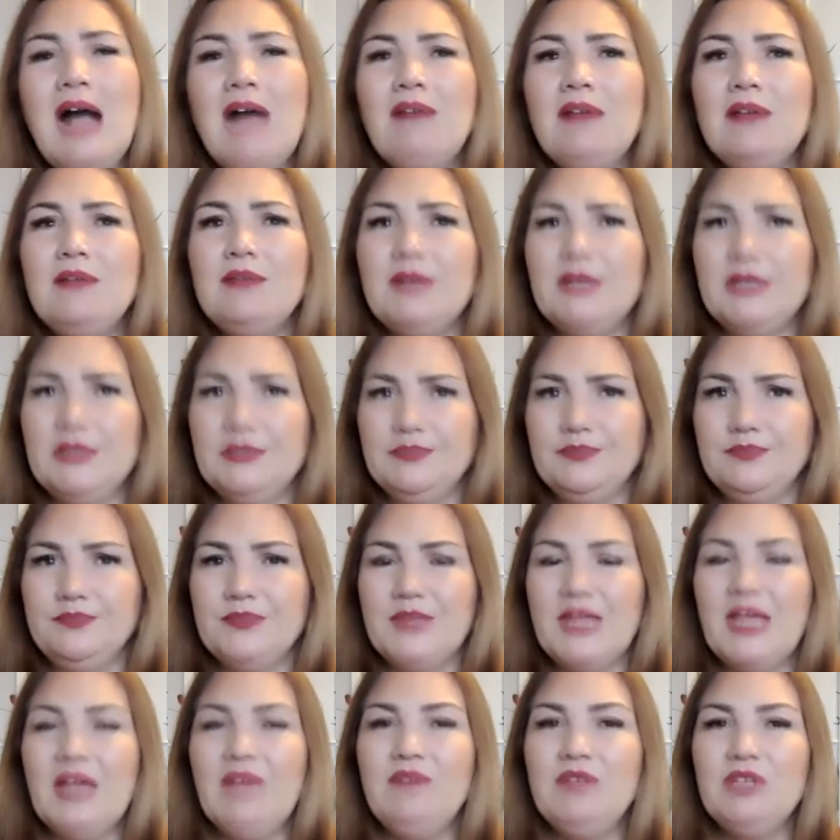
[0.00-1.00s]
However,
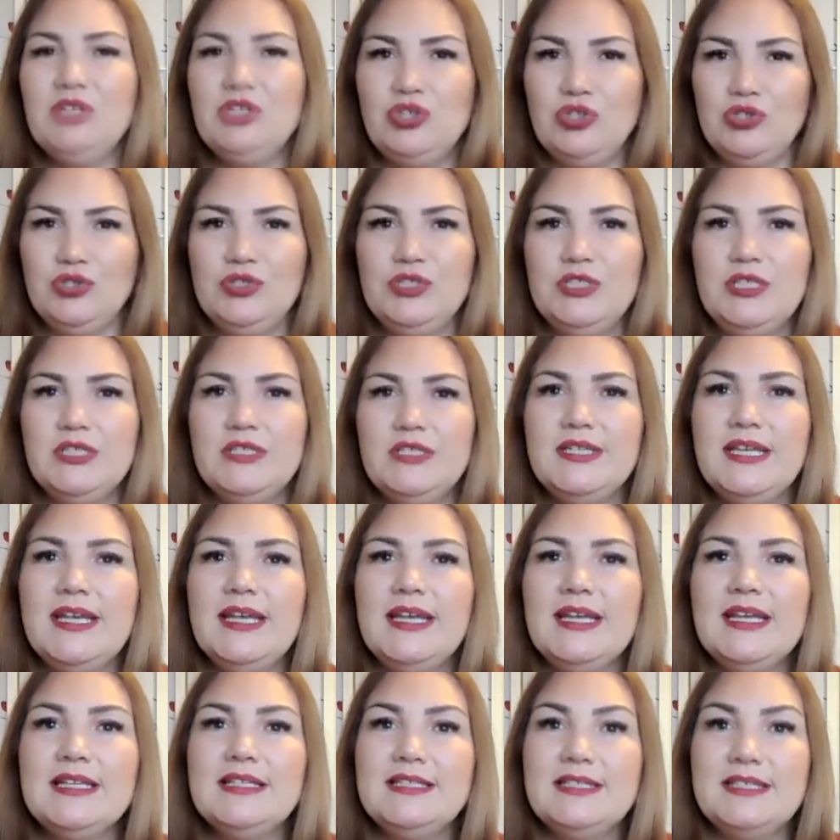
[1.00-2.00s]
if you choose to
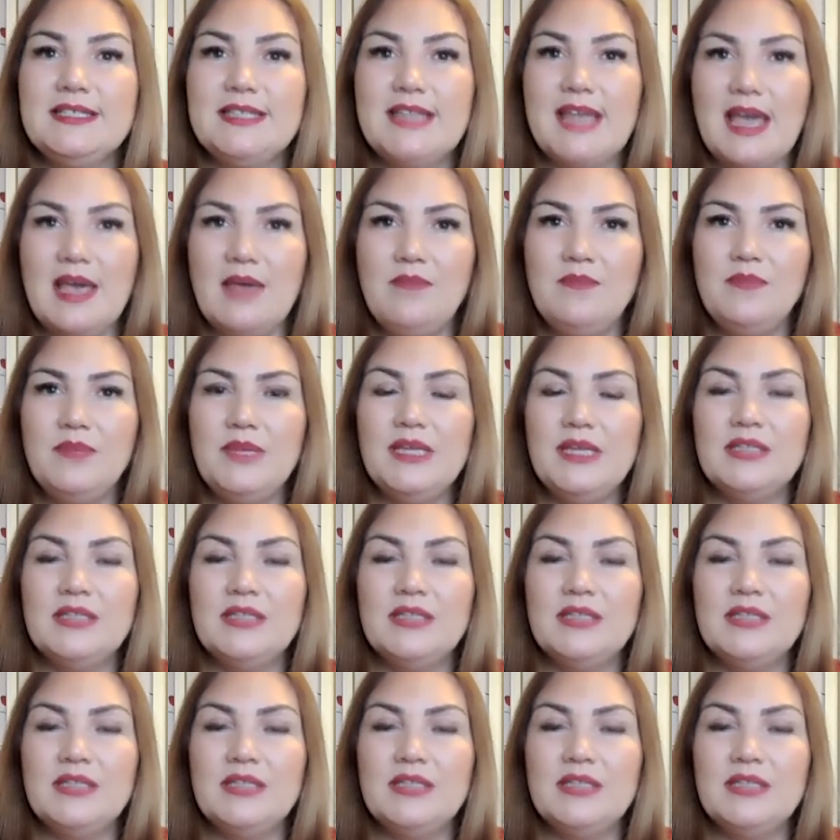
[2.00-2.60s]
take a step